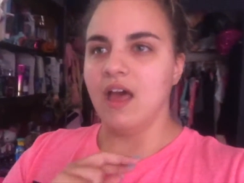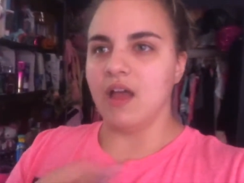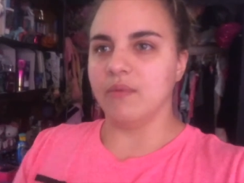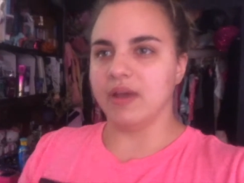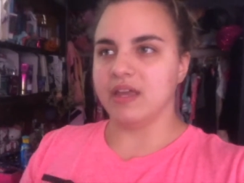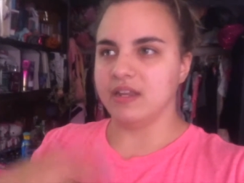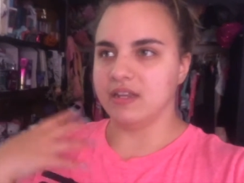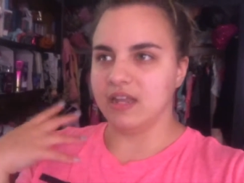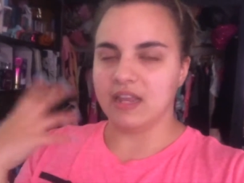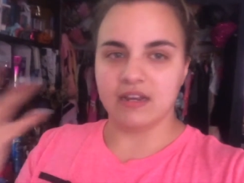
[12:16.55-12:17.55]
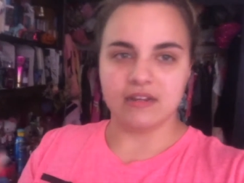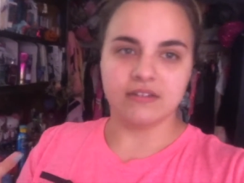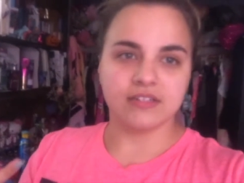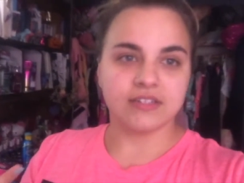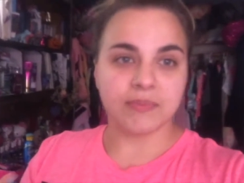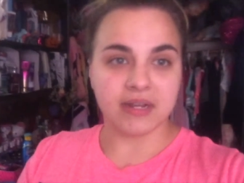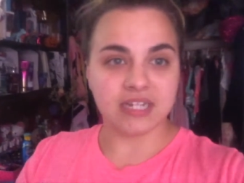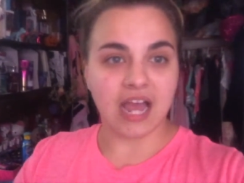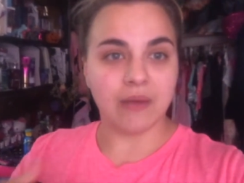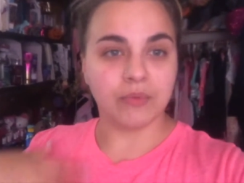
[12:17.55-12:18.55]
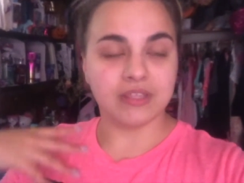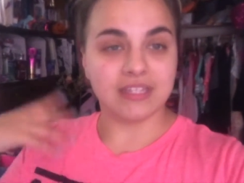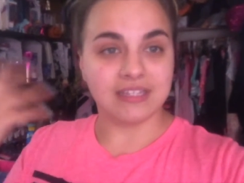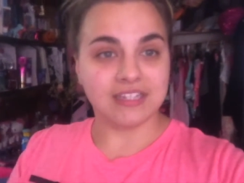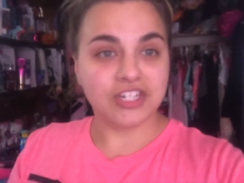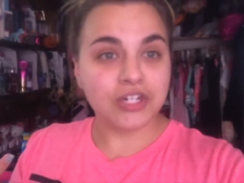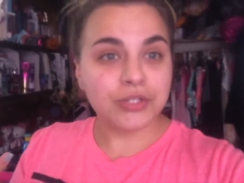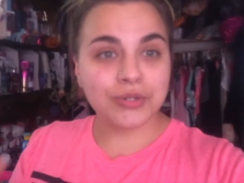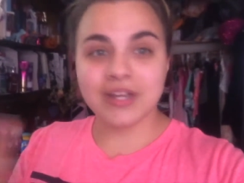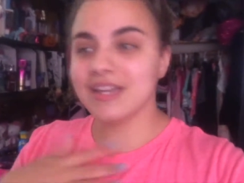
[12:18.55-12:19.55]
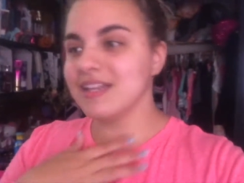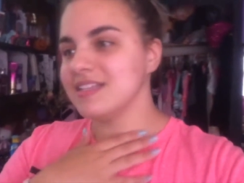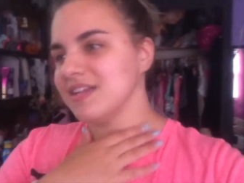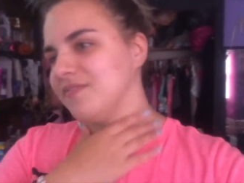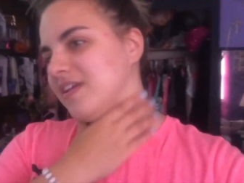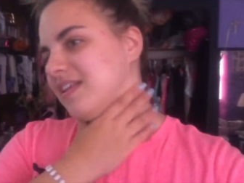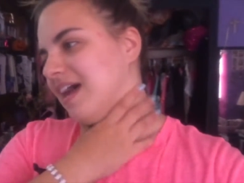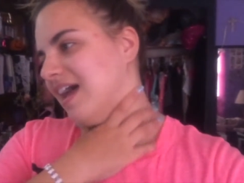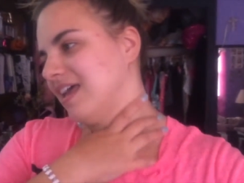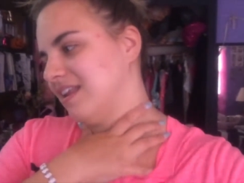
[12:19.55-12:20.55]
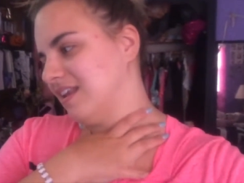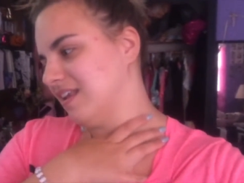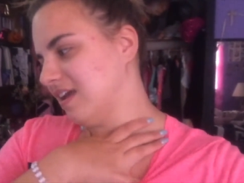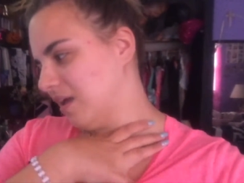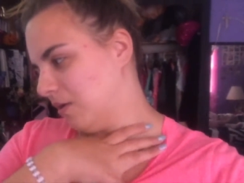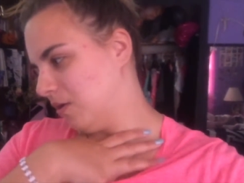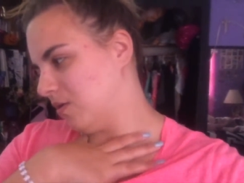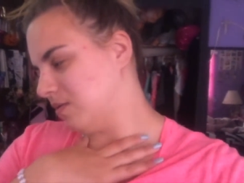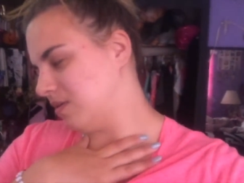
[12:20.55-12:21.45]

I went in and spent time with the children and stuff like that and I don't know